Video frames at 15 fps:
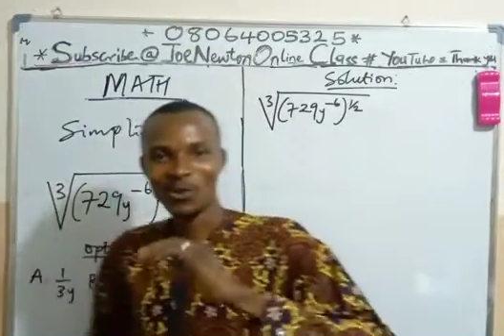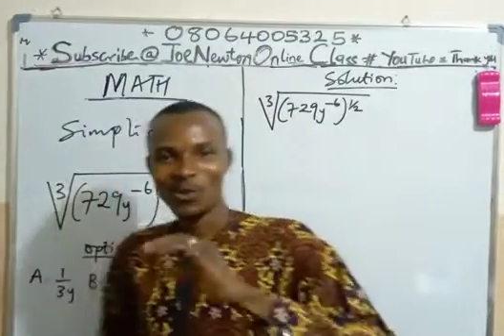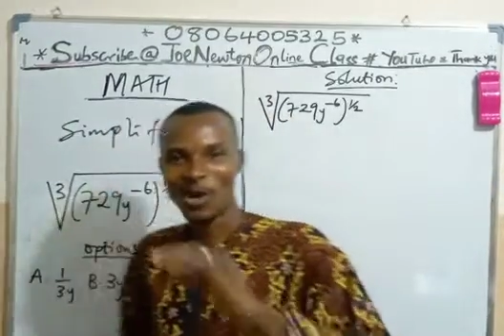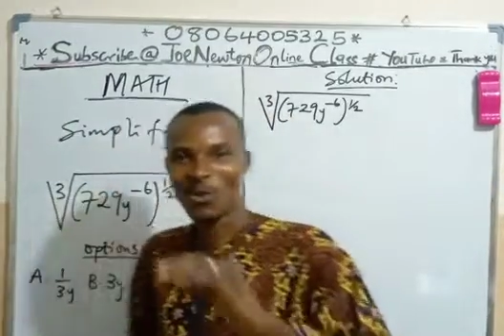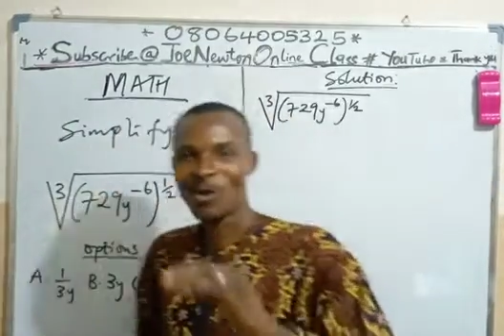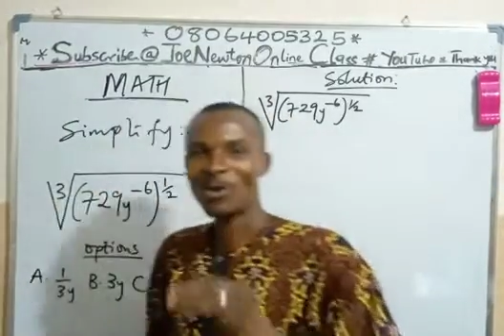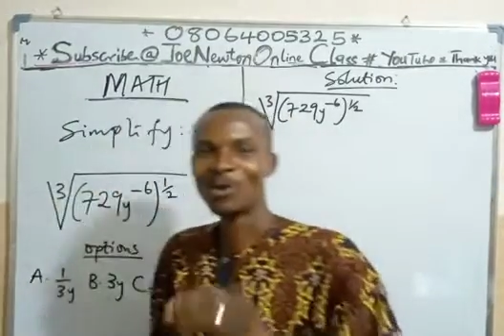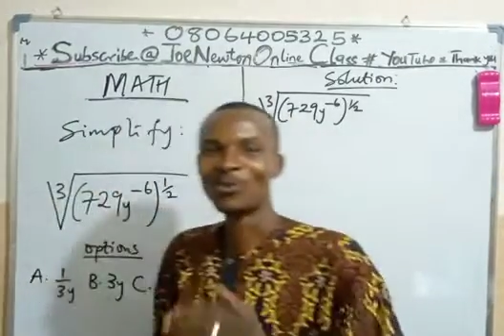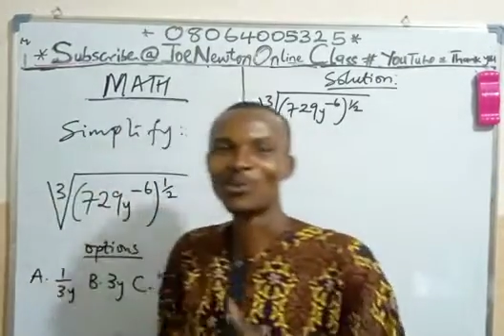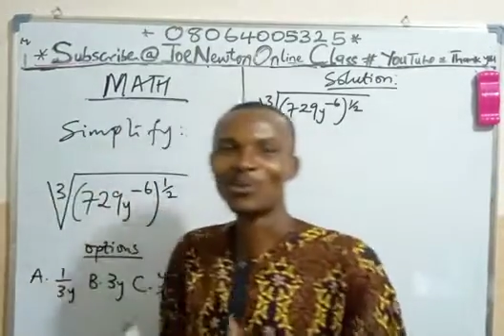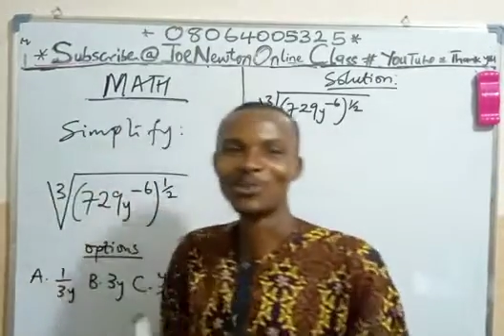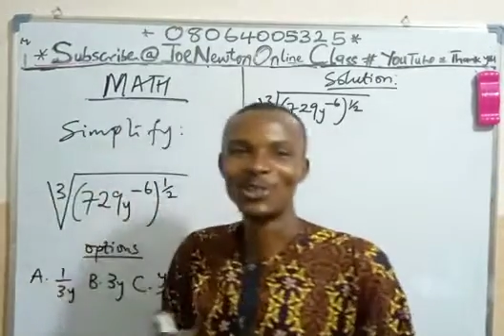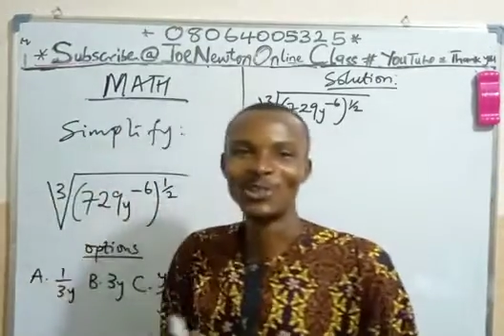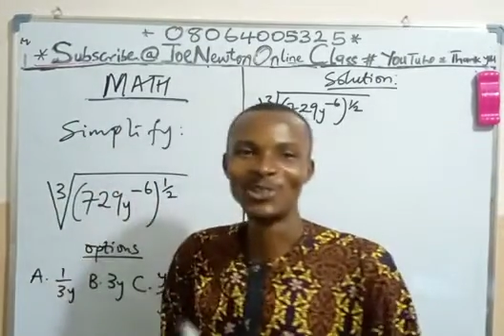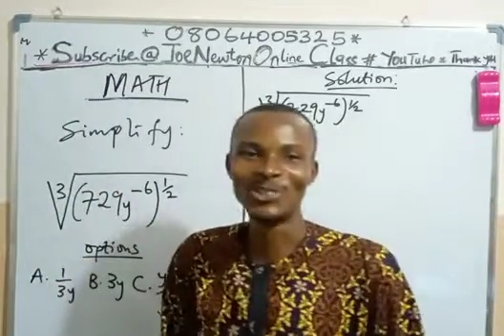you are welcome
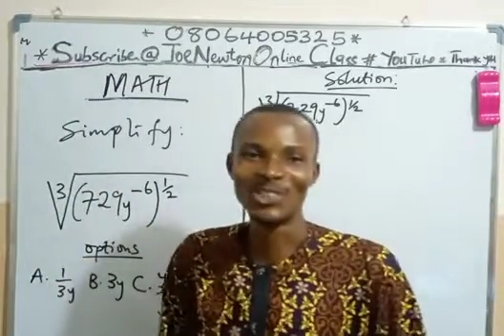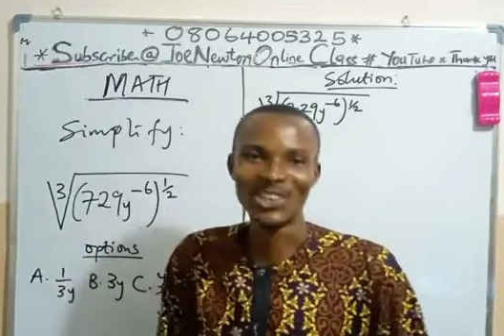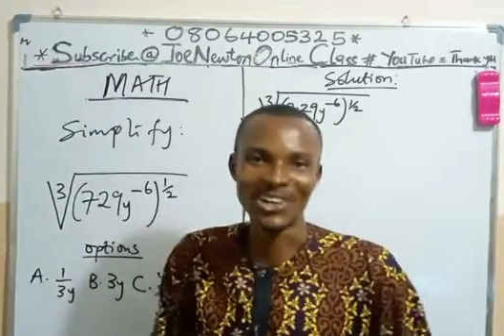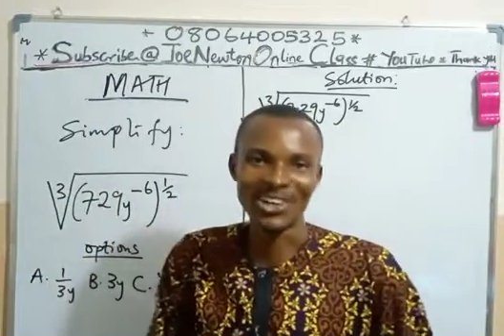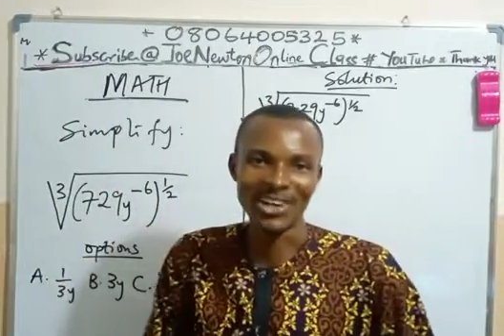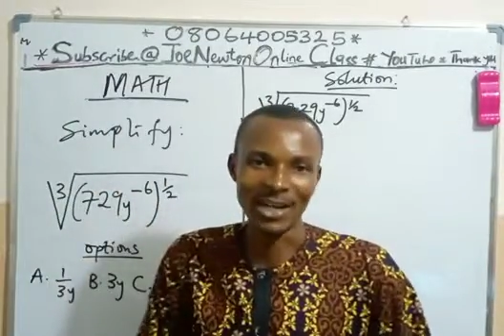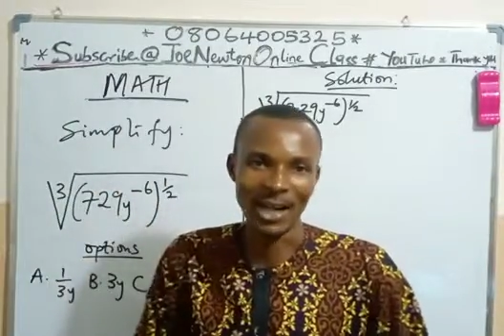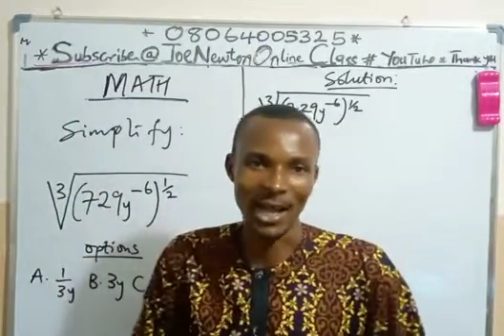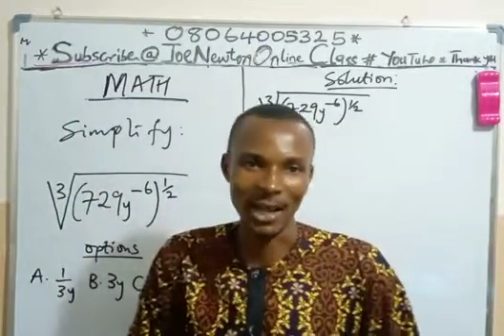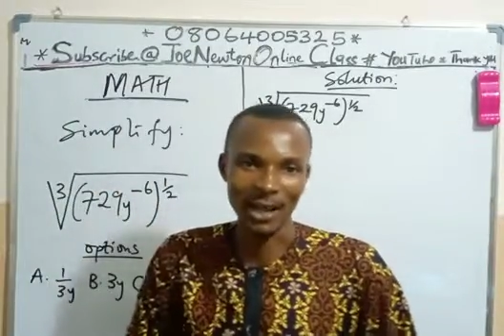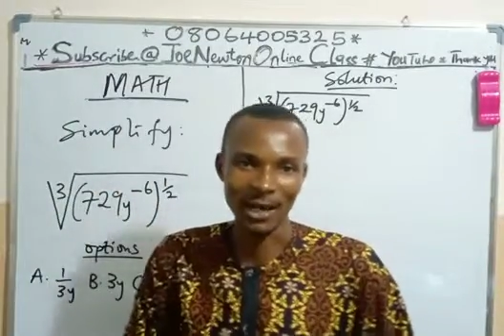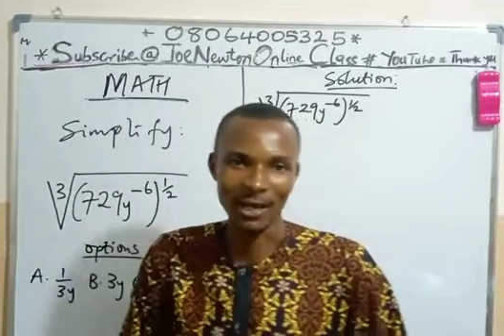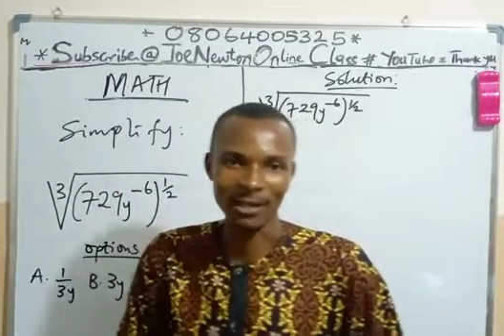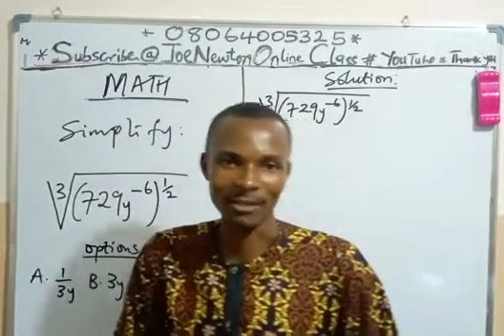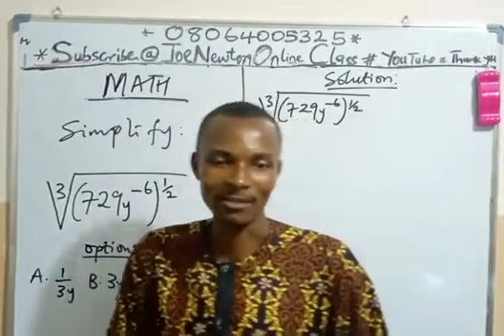to Joe Newton online
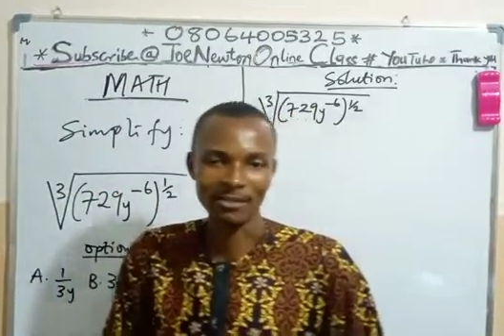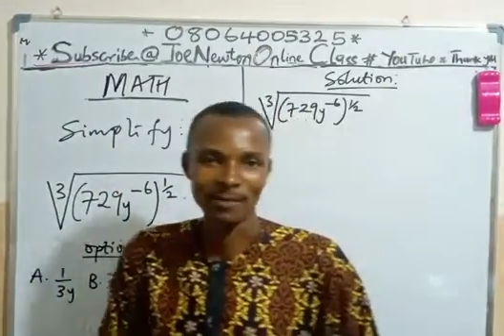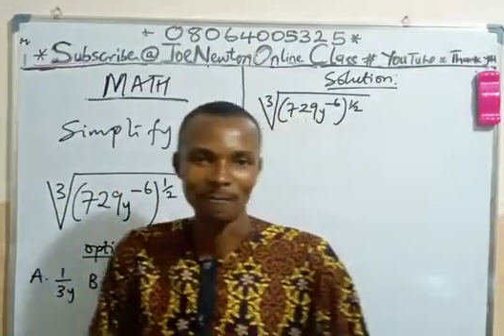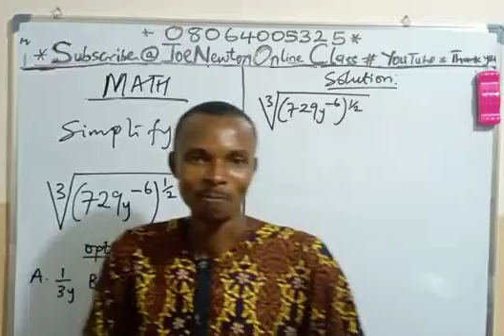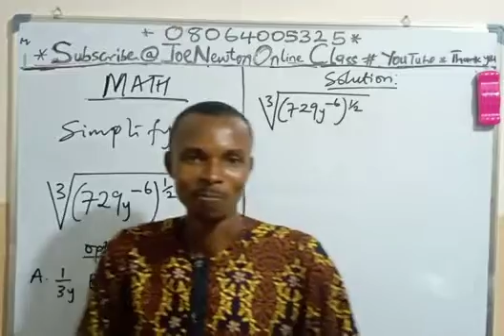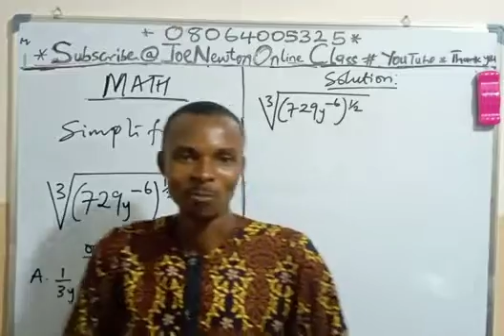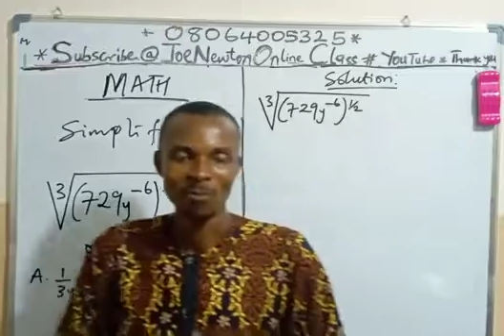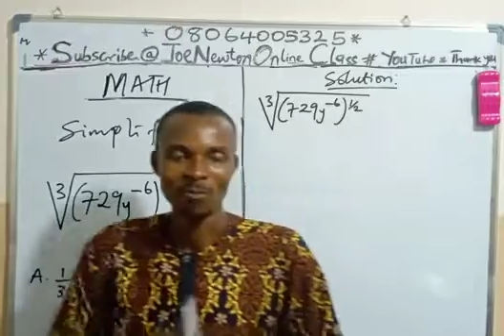class.